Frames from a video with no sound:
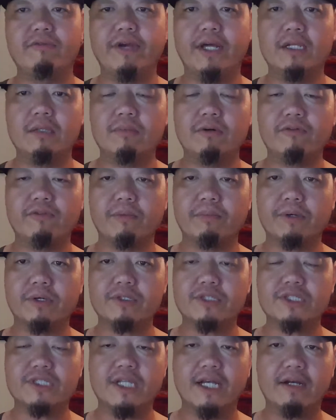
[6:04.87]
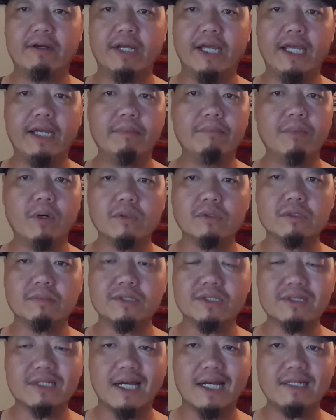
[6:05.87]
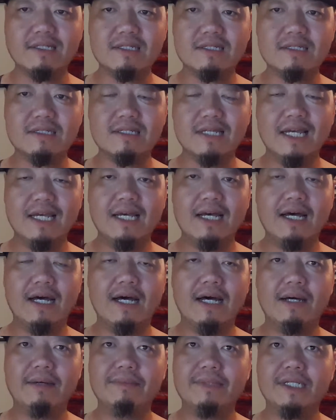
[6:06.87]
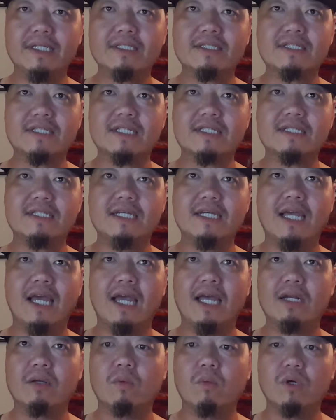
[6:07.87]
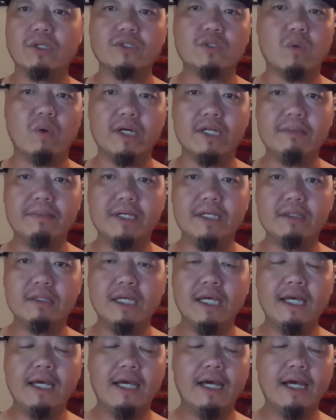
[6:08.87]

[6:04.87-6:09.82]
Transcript: available for purchase there in multiple sizes, um, in a sixty and a one twenty mil,